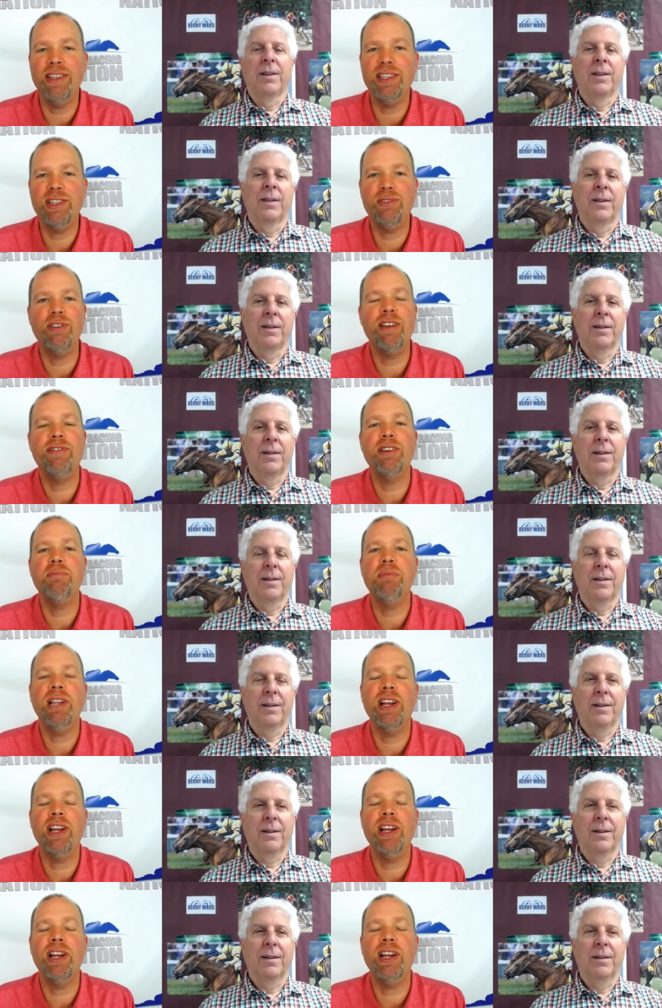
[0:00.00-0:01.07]
Speaker 1: I have the
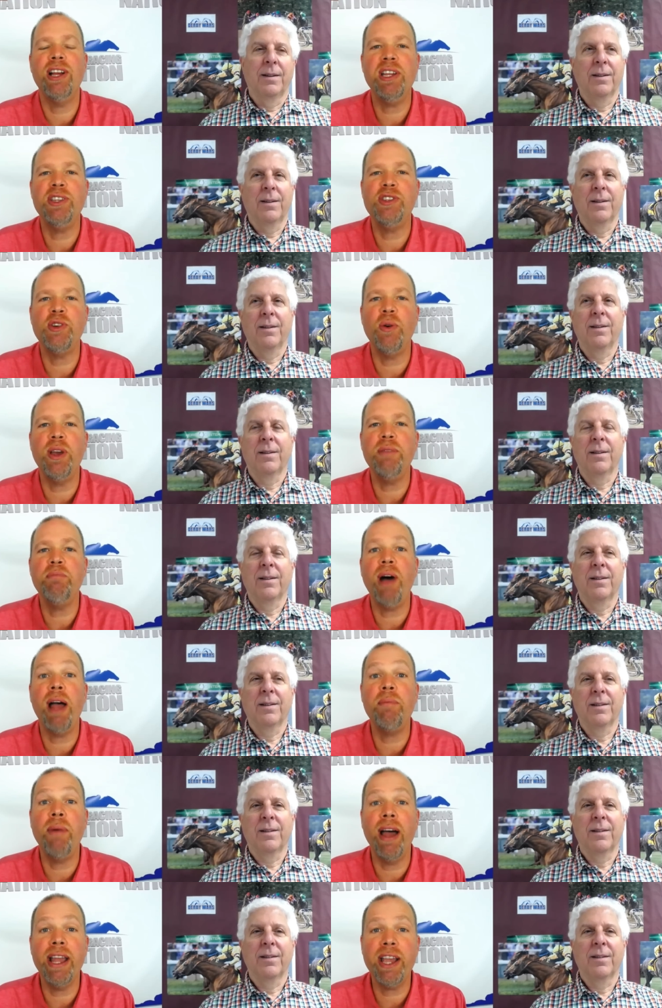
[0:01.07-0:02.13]
terrific pleasure of being
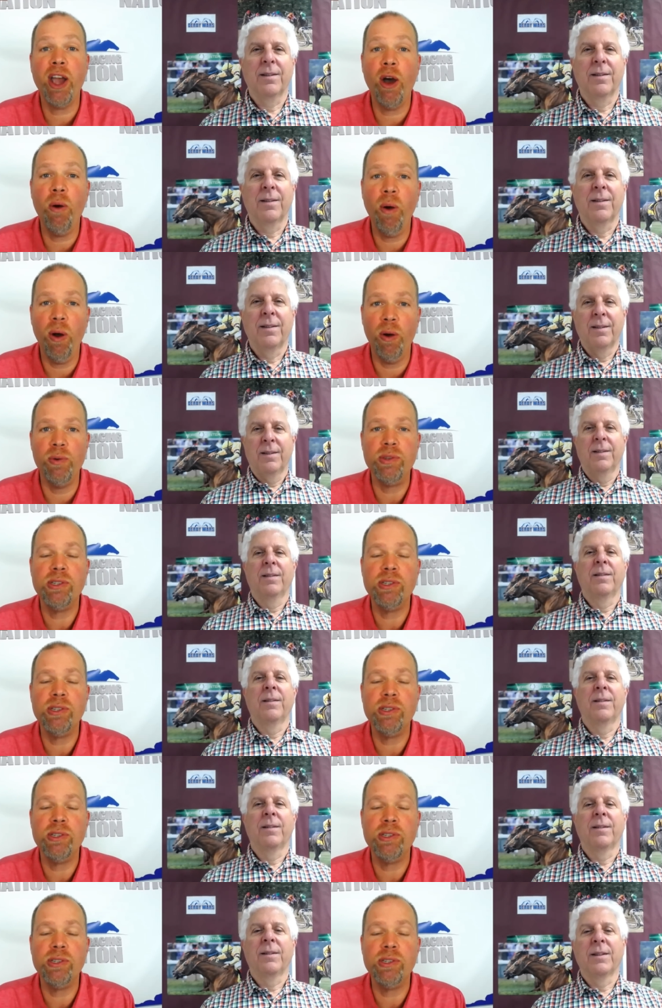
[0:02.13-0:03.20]
joined by my
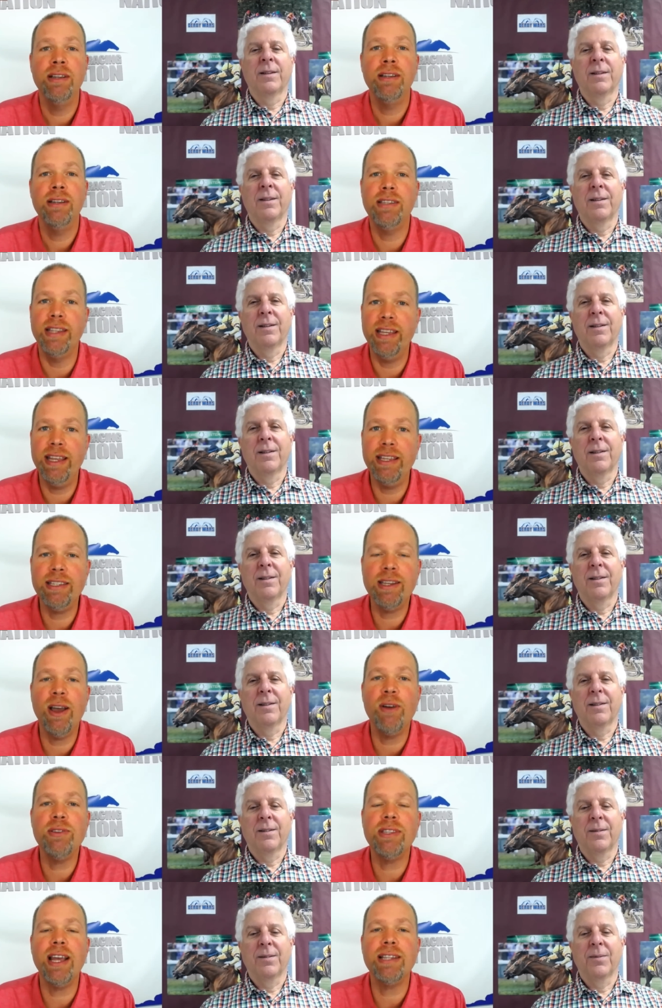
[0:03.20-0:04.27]
co-host to the
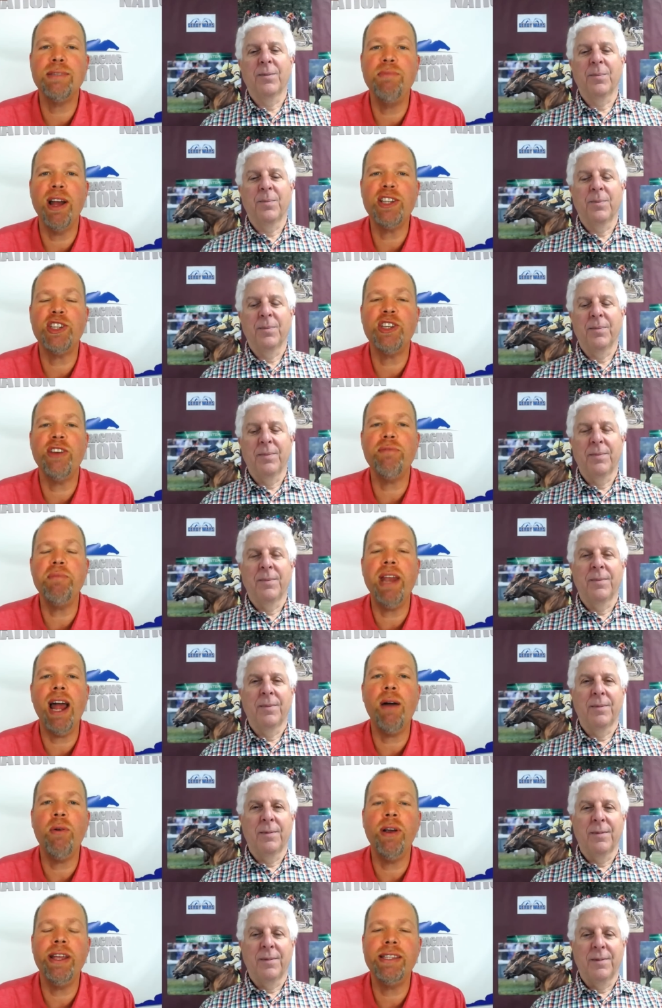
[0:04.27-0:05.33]
East Coast. That's Matt
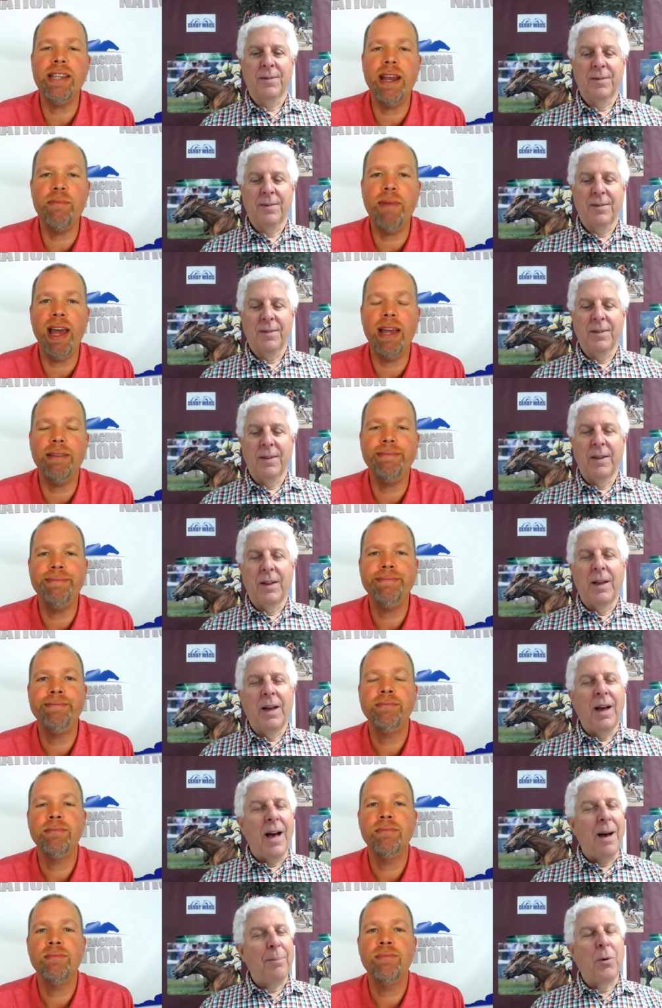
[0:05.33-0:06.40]
Schiffman. How are you today,
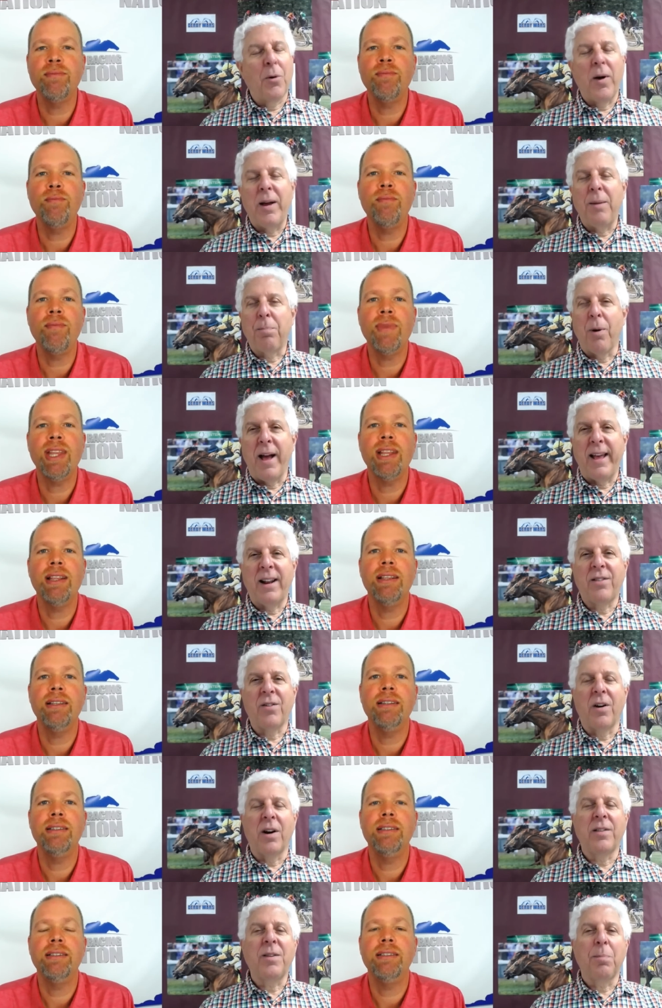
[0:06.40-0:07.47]
Speaker 2: Matt? I'm great,
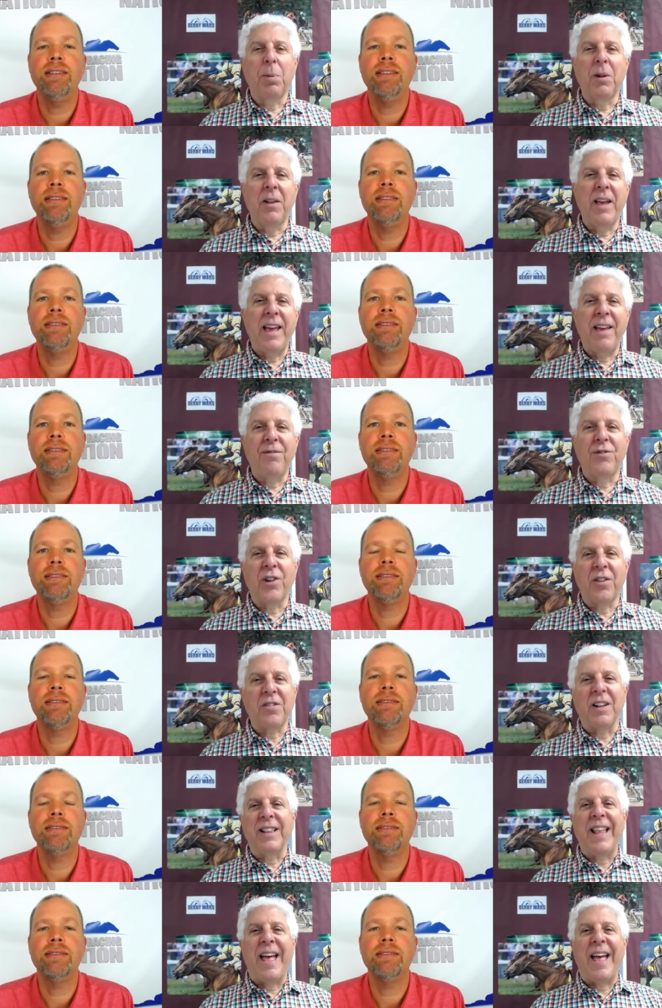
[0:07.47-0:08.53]
Brian. It's hard to
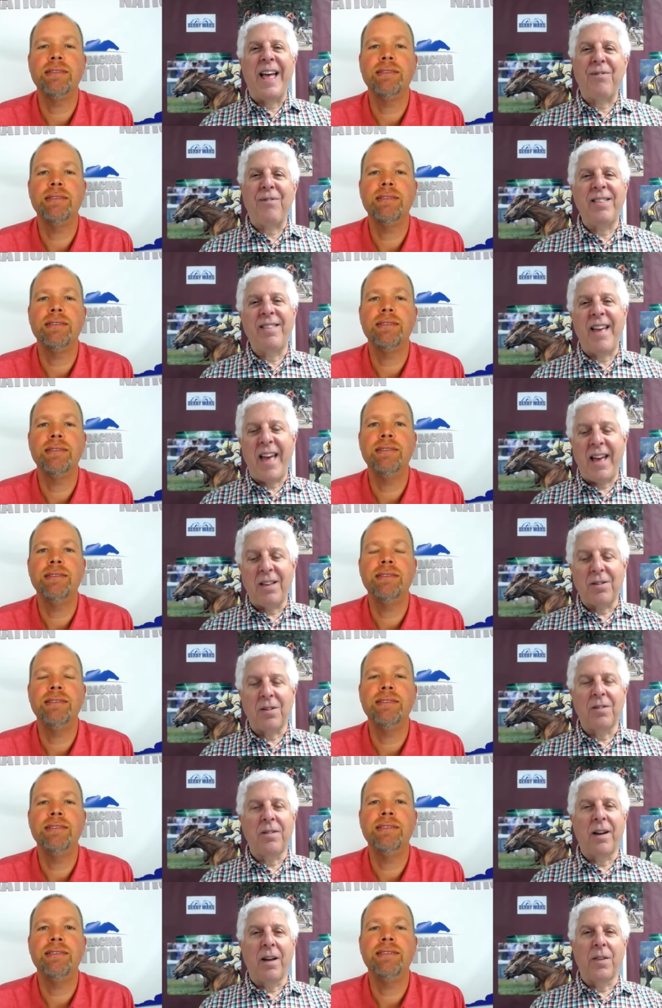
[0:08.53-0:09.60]
believe. Just 11
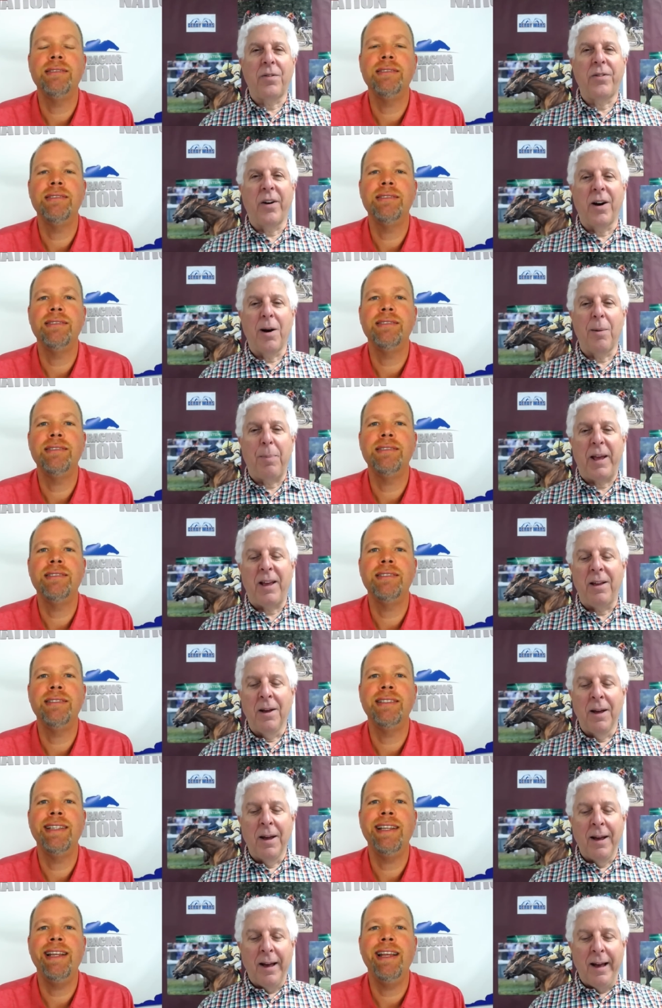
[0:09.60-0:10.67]
days until the
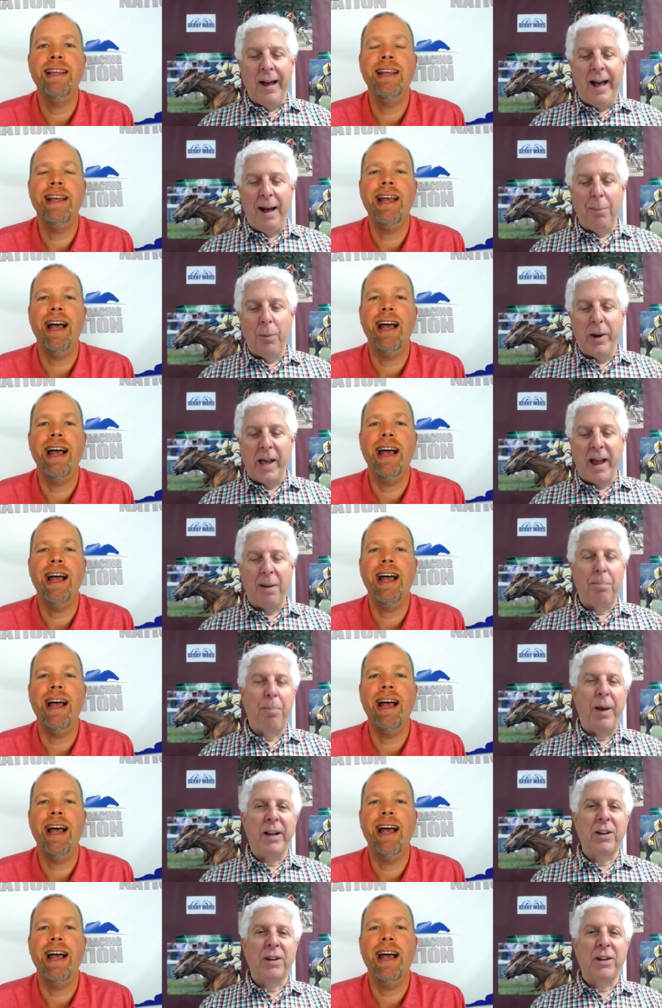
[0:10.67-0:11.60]
Derby. We got a